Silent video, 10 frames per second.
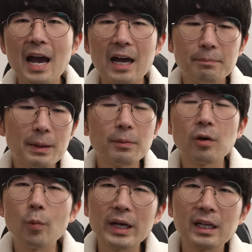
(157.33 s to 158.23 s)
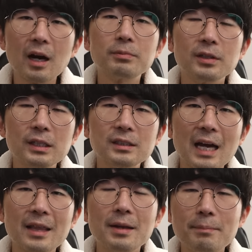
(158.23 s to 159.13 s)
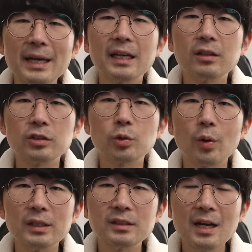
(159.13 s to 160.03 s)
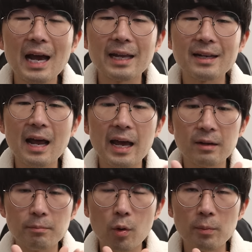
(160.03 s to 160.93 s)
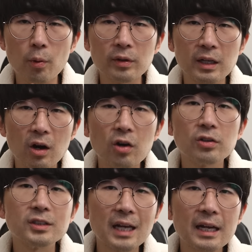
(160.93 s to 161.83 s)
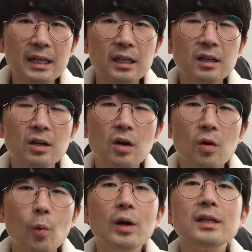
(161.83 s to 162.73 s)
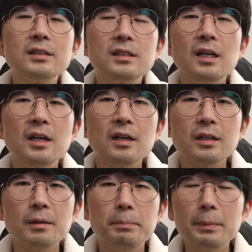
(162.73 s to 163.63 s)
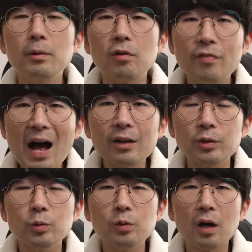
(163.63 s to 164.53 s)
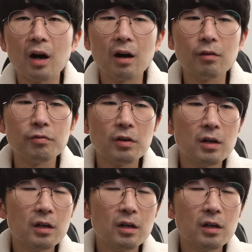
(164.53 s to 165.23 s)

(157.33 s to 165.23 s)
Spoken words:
and people are waking up to this and then making their choice, and more importantly, understanding what is the biblical value of